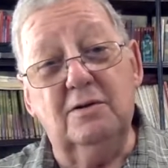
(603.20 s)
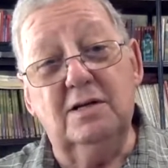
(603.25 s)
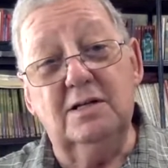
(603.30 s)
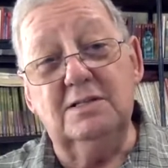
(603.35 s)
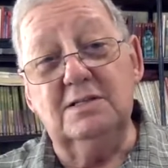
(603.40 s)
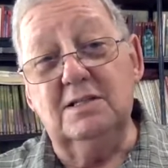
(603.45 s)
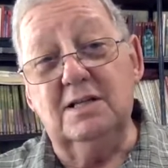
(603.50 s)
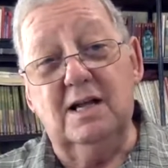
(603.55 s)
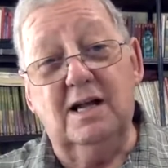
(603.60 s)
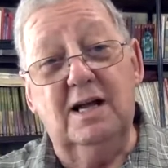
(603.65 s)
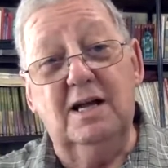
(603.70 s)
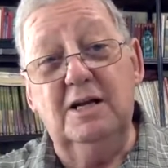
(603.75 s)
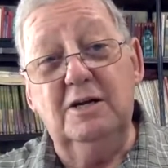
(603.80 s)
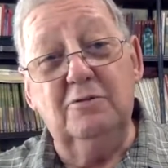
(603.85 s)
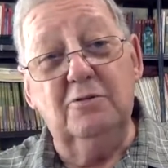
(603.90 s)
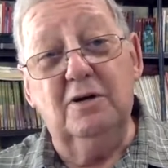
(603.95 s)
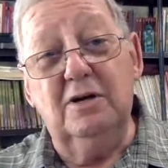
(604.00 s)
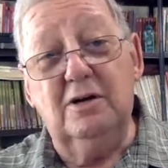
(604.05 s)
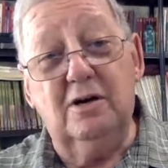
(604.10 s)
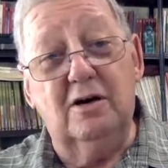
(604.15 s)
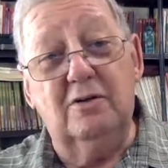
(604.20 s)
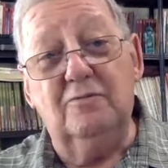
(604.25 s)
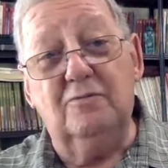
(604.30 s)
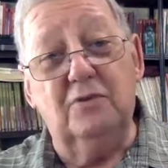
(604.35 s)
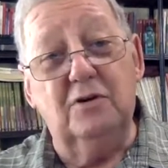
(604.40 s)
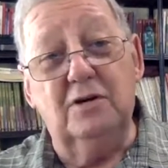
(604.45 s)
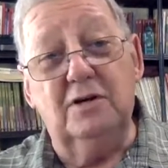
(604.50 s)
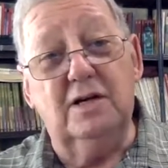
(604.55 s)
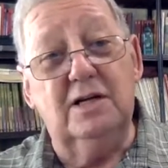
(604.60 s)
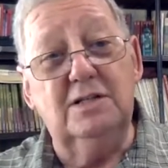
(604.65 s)
it's an angry
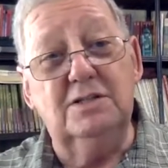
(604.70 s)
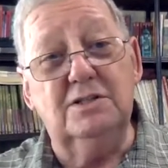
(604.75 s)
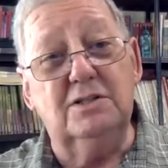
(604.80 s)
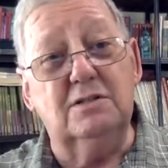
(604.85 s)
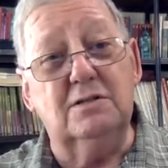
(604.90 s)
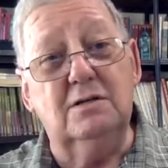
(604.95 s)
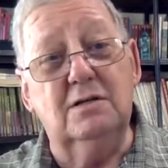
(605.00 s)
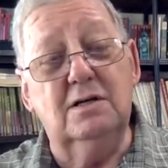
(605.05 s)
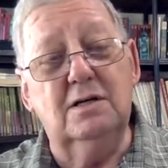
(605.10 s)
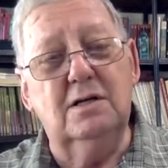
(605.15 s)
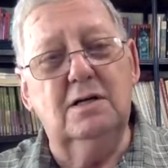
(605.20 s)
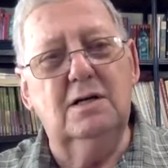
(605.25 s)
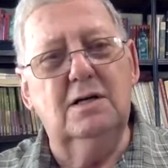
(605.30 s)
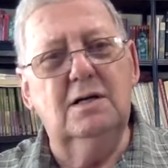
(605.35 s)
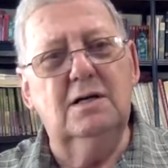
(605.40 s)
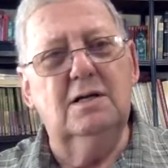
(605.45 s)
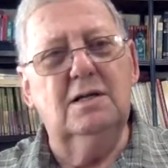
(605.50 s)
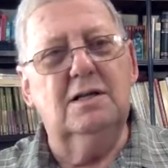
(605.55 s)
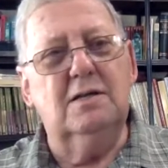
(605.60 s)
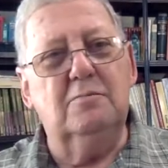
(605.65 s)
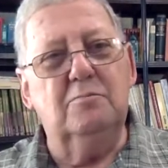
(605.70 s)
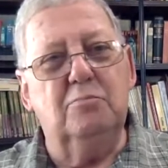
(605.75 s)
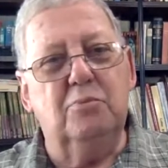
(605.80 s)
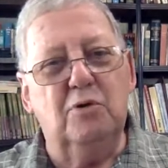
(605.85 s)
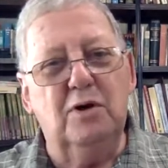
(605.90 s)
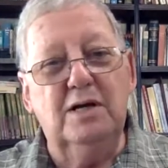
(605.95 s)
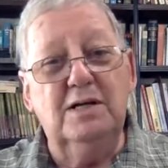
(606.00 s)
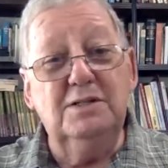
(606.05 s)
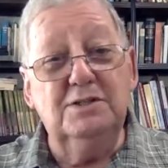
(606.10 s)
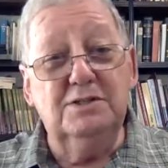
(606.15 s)
confrontation that
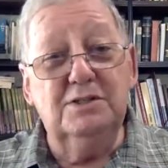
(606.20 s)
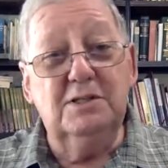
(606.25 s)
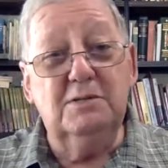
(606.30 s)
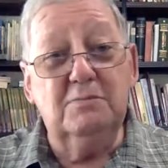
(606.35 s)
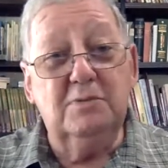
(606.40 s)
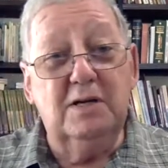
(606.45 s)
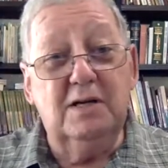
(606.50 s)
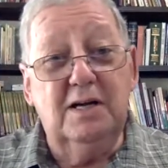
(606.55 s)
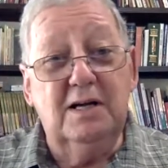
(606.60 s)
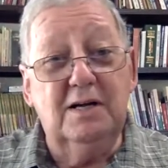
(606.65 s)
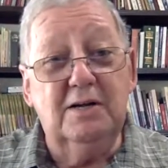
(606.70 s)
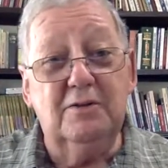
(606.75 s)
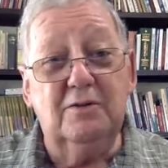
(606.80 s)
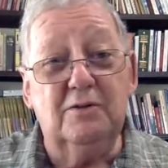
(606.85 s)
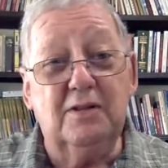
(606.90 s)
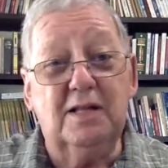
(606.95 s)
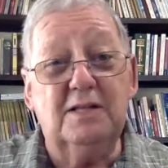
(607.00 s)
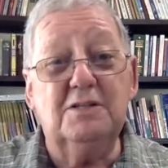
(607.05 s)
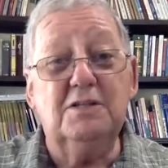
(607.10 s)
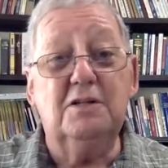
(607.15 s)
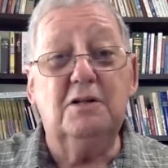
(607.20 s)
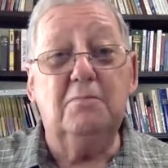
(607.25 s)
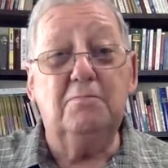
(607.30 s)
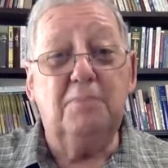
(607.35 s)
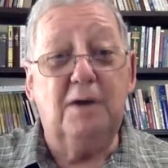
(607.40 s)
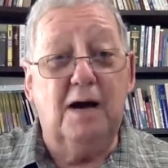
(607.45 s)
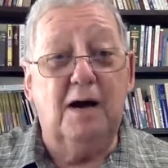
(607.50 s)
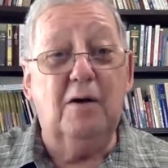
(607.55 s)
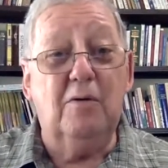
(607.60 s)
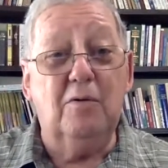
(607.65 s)
brings them together. That's the
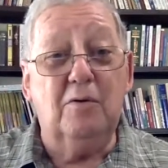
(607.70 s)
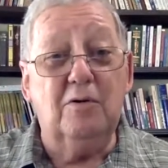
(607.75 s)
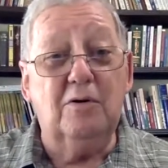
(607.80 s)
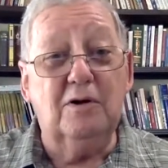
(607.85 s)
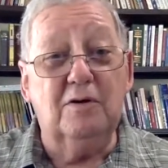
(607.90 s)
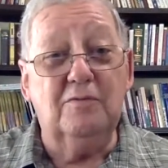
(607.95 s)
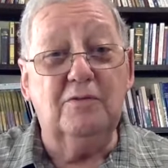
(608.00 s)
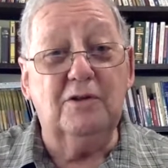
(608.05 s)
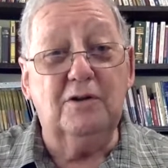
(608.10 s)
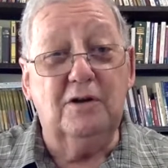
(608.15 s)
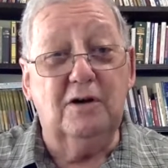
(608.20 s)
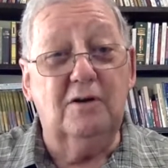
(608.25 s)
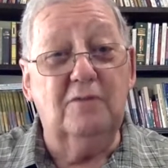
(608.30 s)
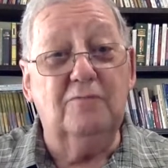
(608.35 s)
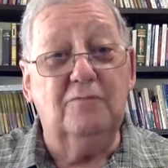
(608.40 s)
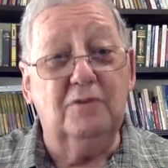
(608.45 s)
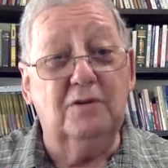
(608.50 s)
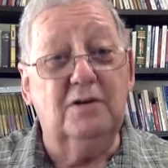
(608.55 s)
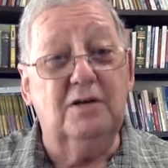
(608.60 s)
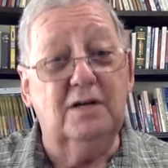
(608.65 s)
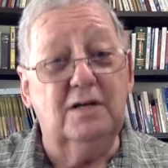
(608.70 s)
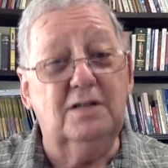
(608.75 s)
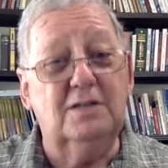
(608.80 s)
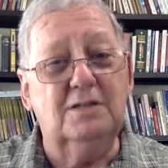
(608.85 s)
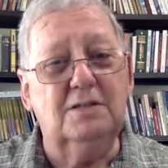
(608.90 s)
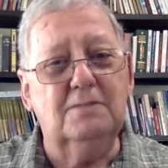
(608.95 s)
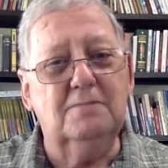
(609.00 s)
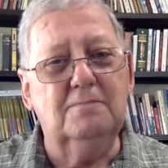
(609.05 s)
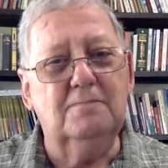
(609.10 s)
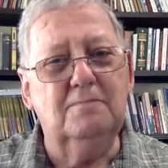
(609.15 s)
power of the
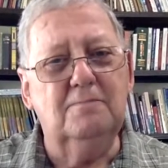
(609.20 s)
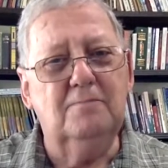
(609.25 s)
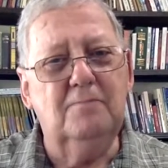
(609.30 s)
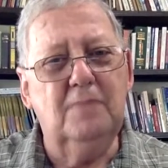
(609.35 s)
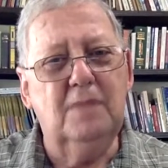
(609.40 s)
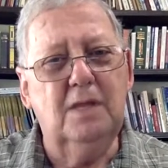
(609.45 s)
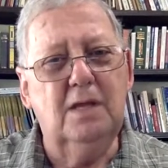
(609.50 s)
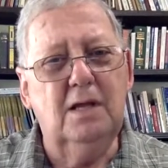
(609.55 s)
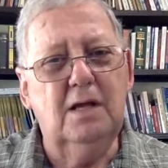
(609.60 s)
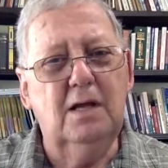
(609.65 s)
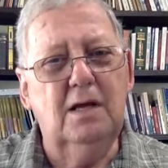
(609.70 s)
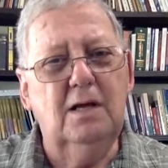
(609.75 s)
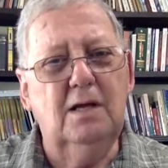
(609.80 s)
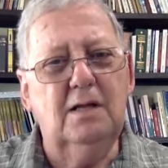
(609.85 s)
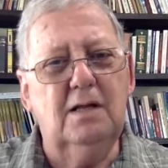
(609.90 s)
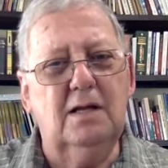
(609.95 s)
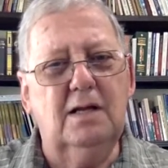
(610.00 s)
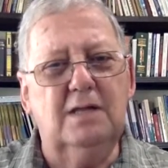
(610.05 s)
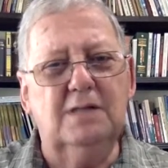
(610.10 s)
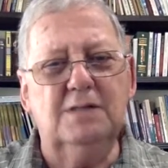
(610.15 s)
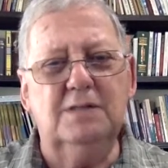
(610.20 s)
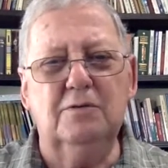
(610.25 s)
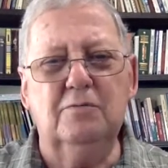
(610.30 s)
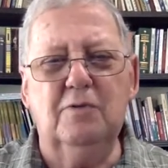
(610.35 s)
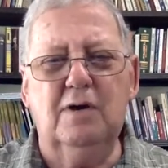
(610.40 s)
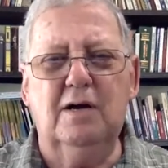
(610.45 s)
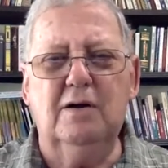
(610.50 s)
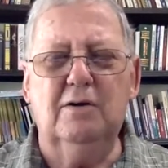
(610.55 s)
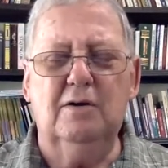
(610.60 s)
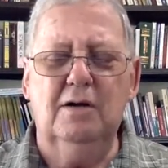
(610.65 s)
confrontation. The lesson
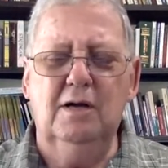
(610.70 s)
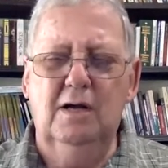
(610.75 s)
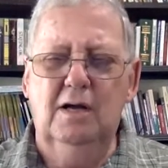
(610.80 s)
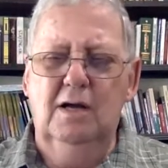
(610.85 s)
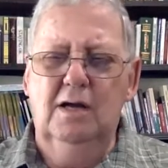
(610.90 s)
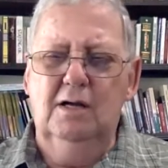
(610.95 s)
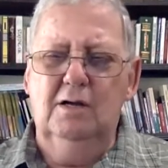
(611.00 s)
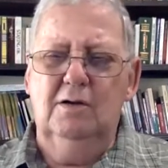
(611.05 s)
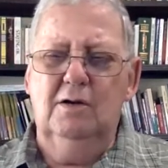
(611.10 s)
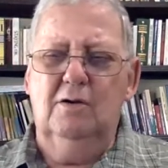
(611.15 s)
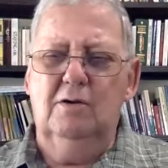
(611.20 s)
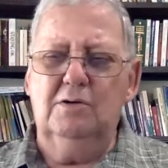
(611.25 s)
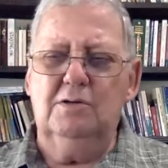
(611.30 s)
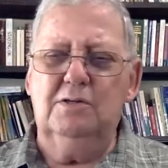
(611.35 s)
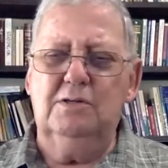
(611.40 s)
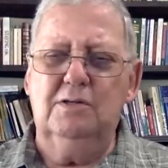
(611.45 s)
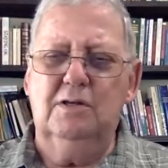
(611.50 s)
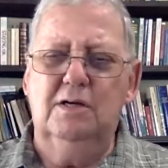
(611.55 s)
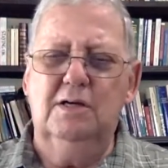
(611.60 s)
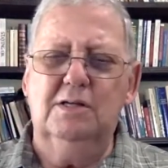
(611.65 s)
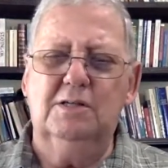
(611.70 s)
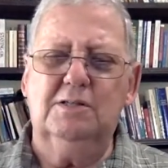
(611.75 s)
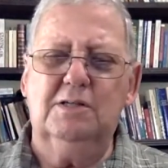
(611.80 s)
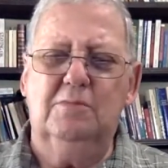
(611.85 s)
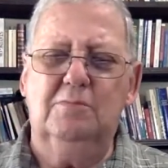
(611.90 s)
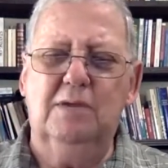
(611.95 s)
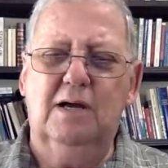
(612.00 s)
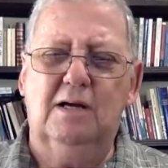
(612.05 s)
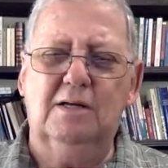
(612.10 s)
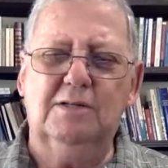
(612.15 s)
writer talks to us
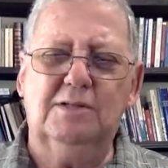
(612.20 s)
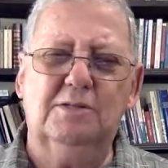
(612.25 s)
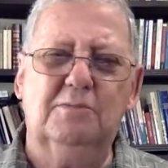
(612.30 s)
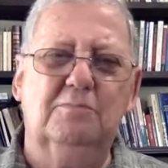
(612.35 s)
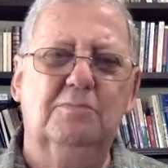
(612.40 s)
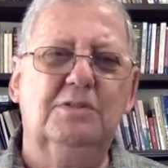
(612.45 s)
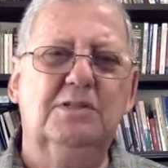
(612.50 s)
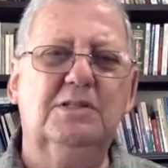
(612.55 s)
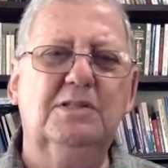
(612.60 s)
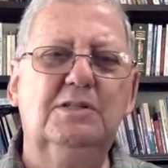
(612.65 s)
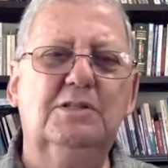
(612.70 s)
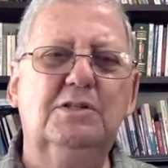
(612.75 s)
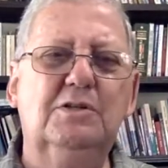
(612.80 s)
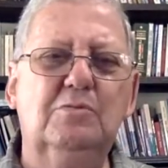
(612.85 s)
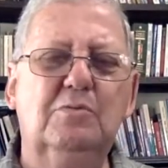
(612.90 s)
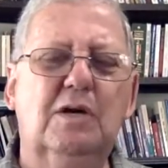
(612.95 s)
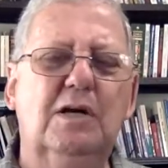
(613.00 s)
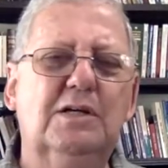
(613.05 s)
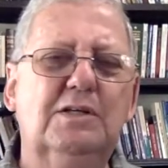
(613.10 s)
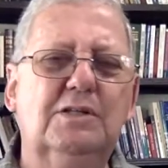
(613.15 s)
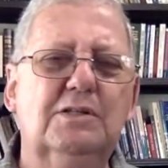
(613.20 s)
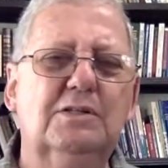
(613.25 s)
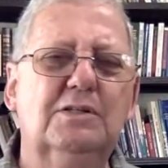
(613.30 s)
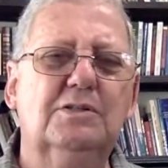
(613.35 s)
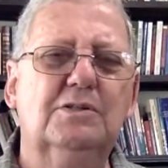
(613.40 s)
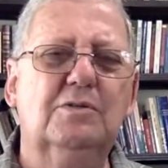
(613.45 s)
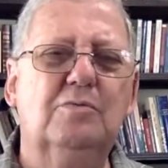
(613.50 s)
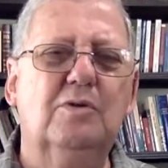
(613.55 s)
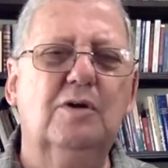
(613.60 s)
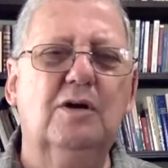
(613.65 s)
about some
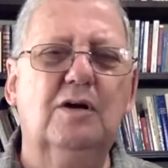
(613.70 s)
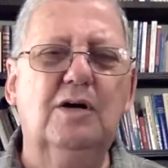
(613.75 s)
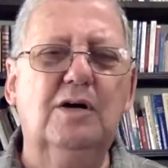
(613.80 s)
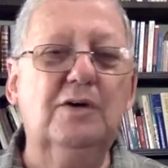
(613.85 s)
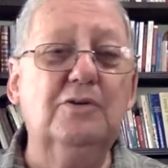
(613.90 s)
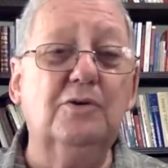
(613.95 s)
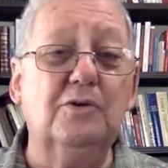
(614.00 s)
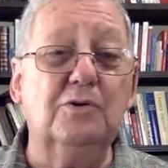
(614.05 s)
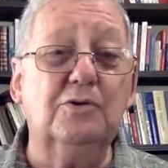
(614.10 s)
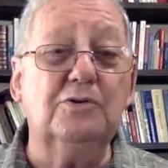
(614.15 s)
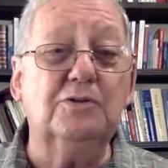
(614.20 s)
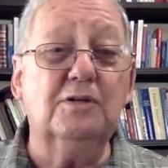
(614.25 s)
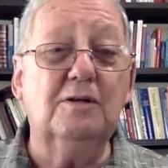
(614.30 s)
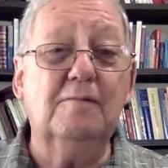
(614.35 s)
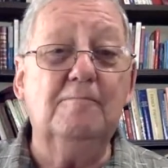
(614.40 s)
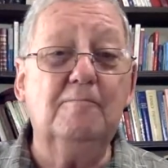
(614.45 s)
situations where others,